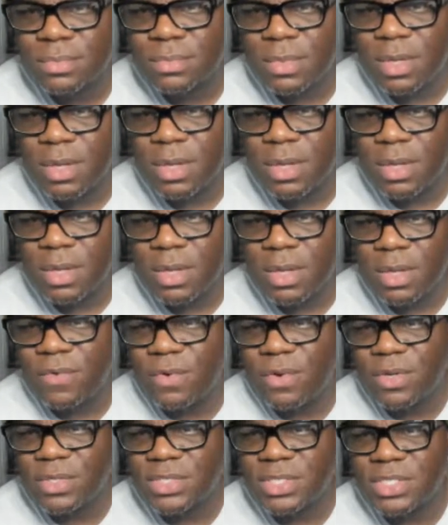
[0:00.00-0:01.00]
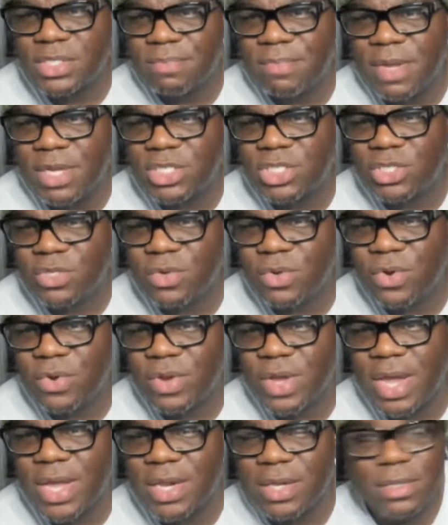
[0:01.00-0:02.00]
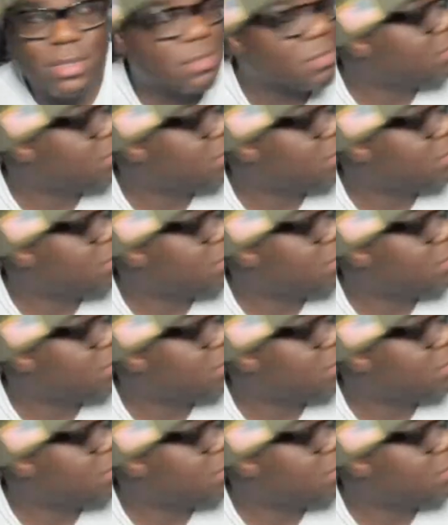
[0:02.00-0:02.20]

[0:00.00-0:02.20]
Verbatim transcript: No, the fours is the best shoe created.